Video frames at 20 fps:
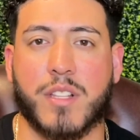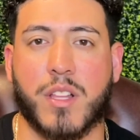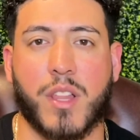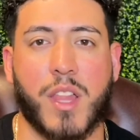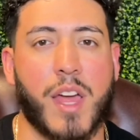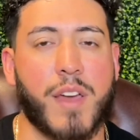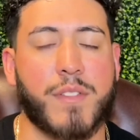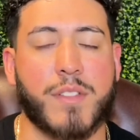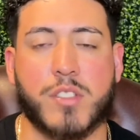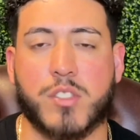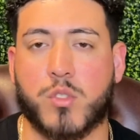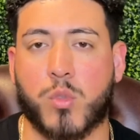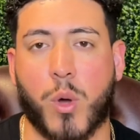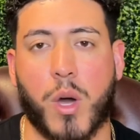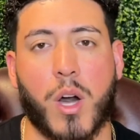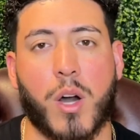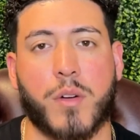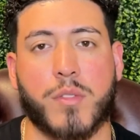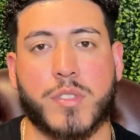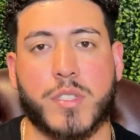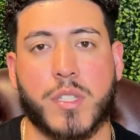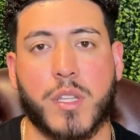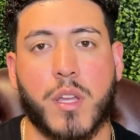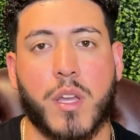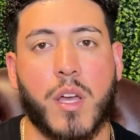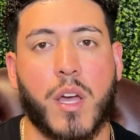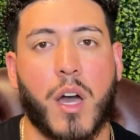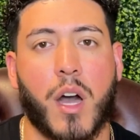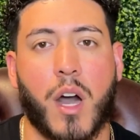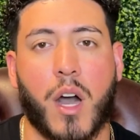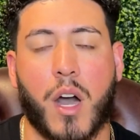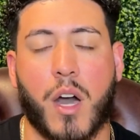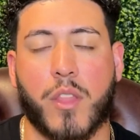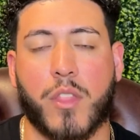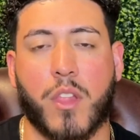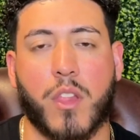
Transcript: 11s, 12s.